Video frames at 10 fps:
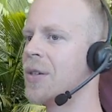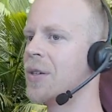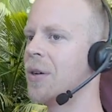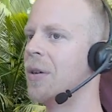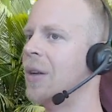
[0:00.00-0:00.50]

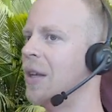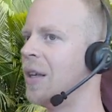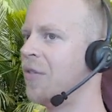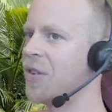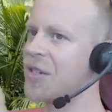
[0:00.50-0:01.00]
So
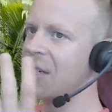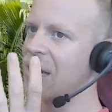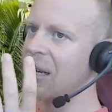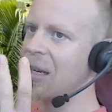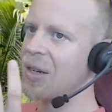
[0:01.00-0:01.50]
if you
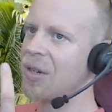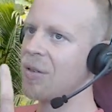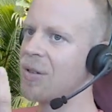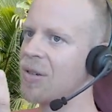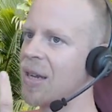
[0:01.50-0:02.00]
see any
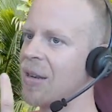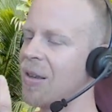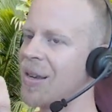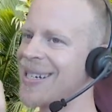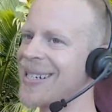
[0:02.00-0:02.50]
issues,
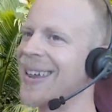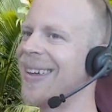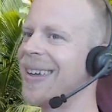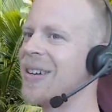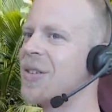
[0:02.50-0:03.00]
any
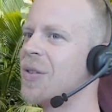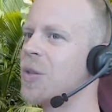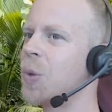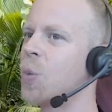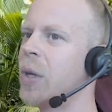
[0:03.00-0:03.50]
sync
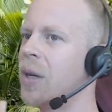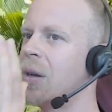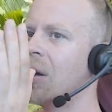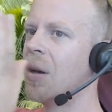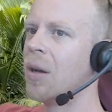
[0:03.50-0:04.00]
issues between